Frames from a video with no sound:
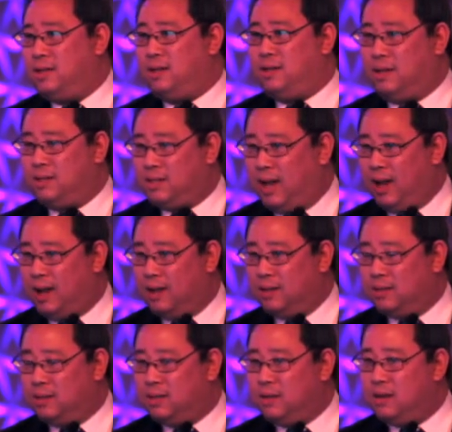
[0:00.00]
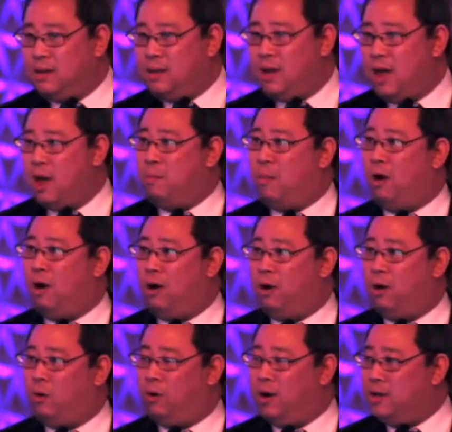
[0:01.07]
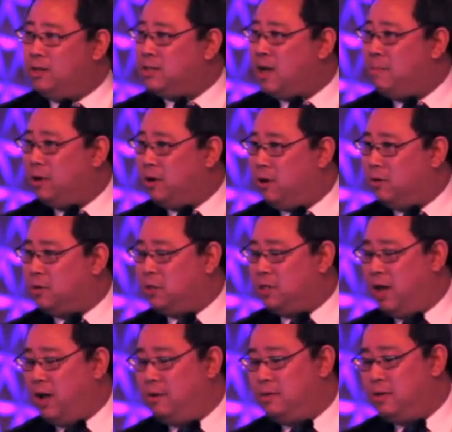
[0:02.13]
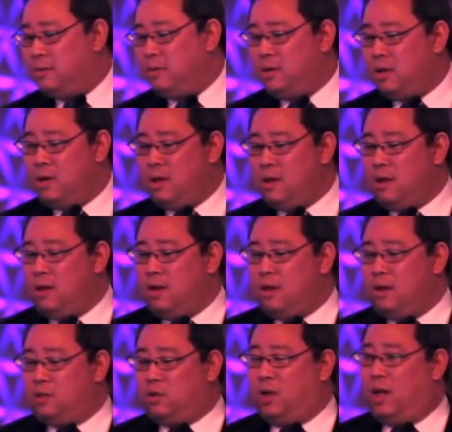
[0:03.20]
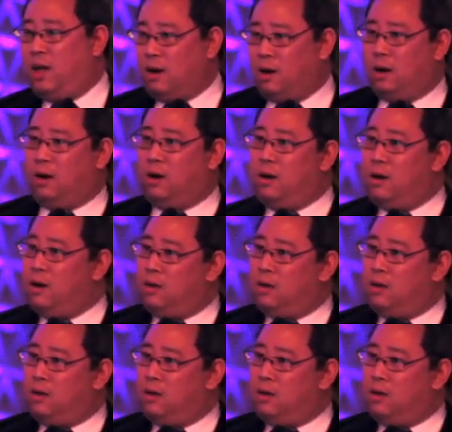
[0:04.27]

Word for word: CT scans, MR, or endoscopic ultrasound. So here,